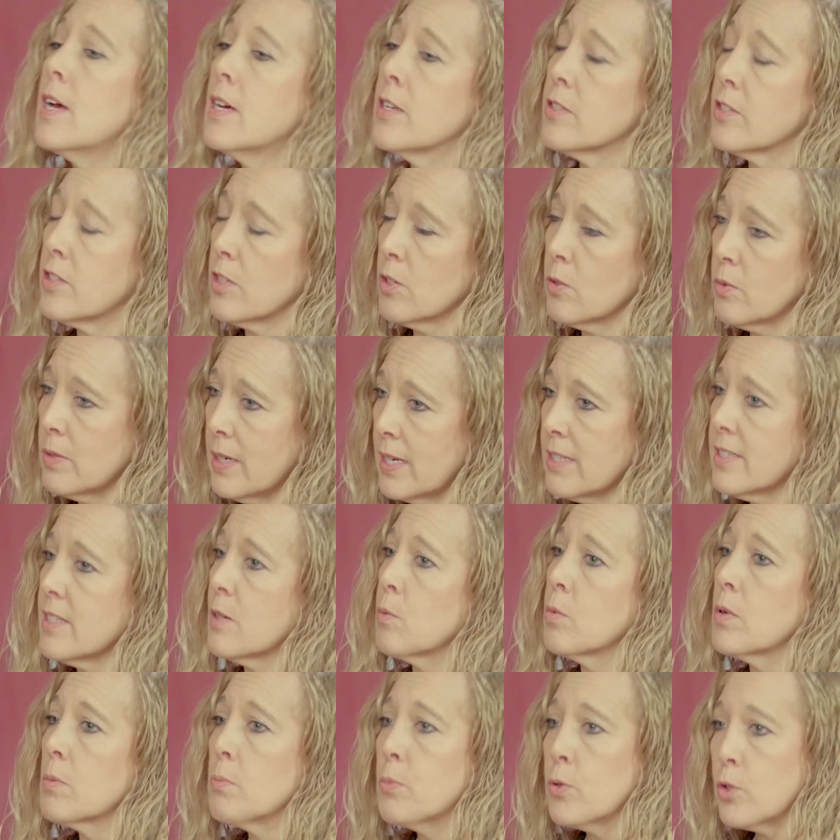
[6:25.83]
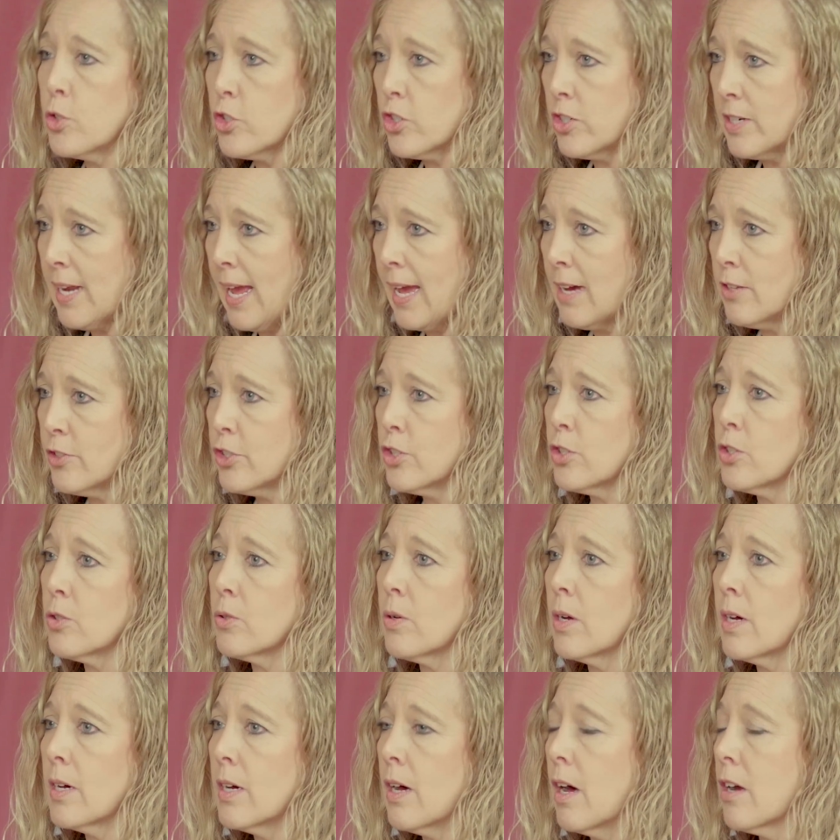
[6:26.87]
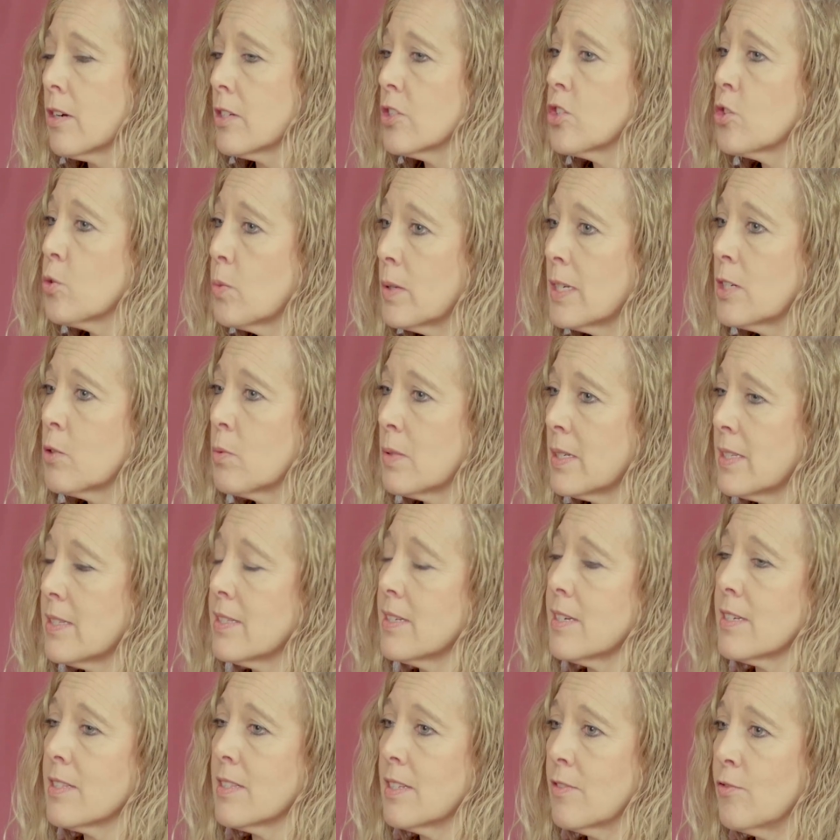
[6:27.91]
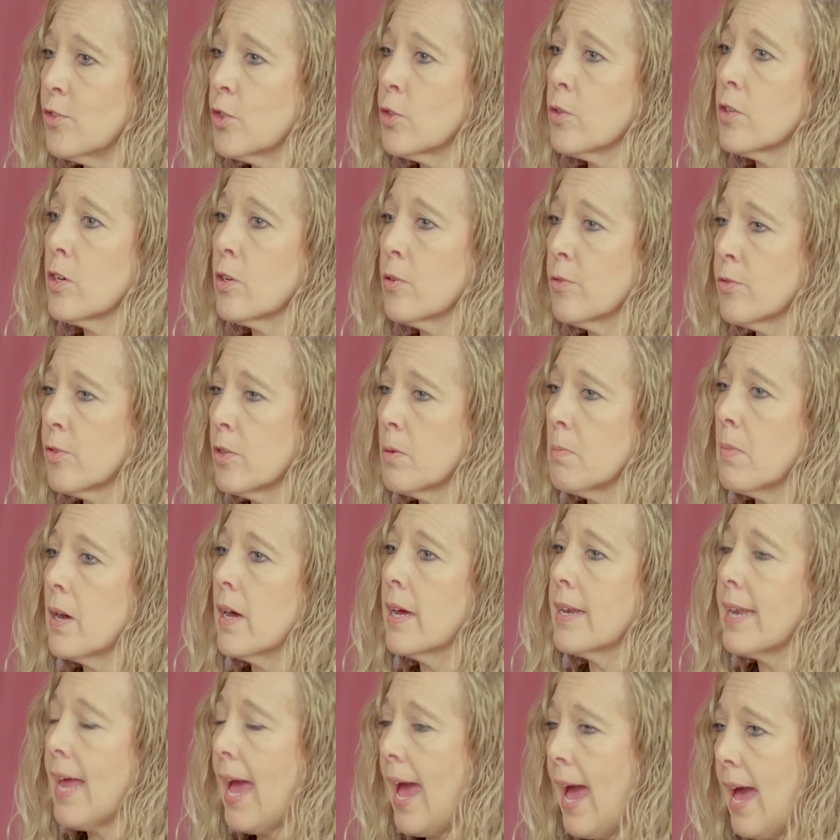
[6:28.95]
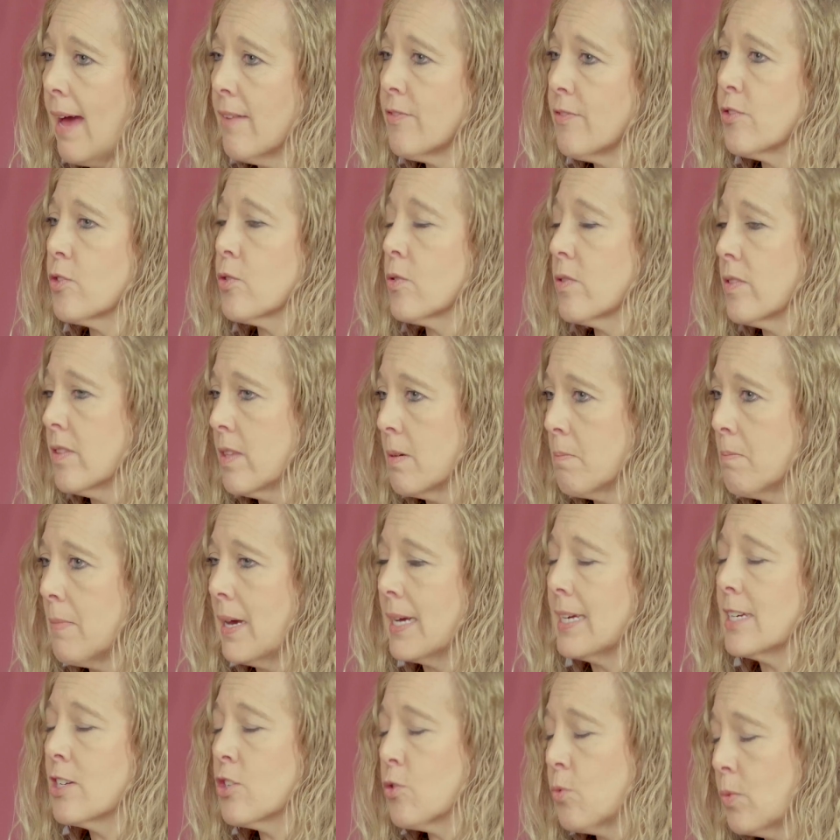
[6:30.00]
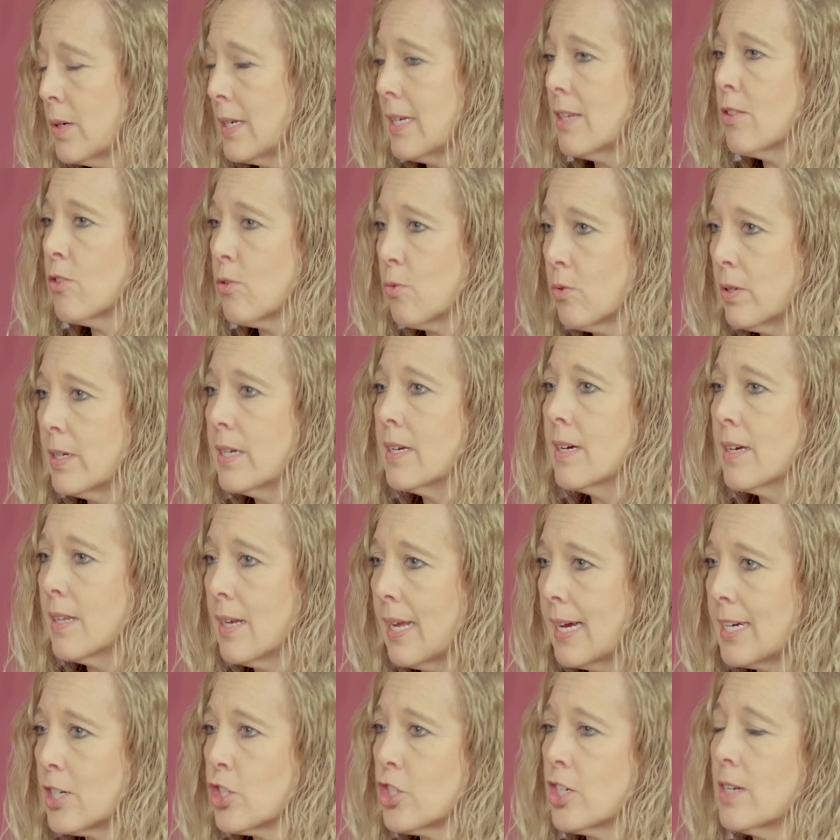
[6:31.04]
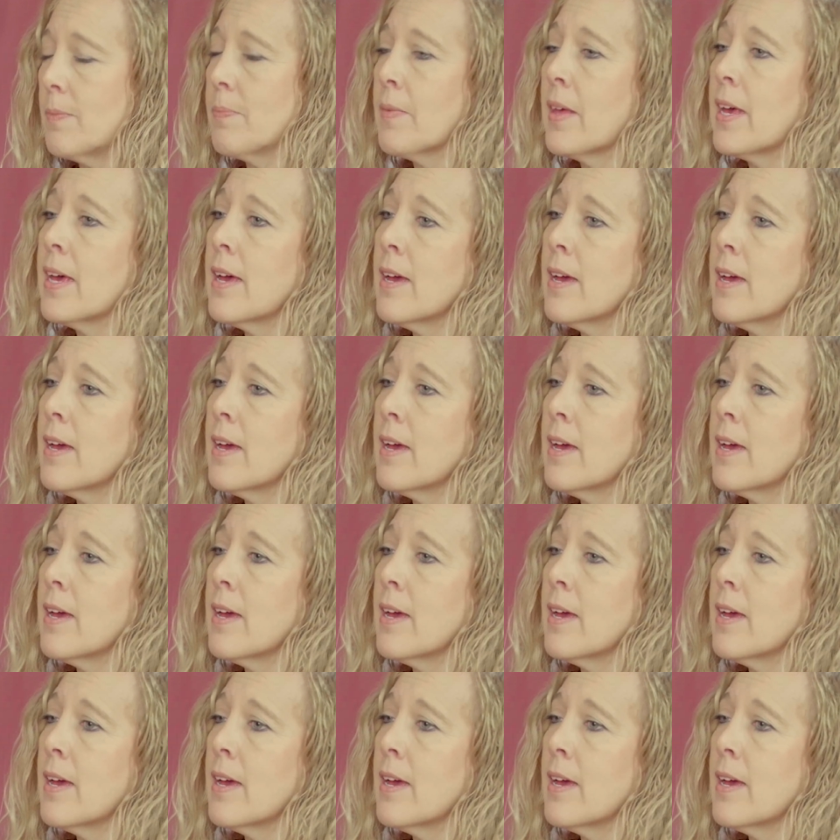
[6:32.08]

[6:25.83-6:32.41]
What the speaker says: So yes, it would push now to August 2026 if you go for a bond after the May 23 election.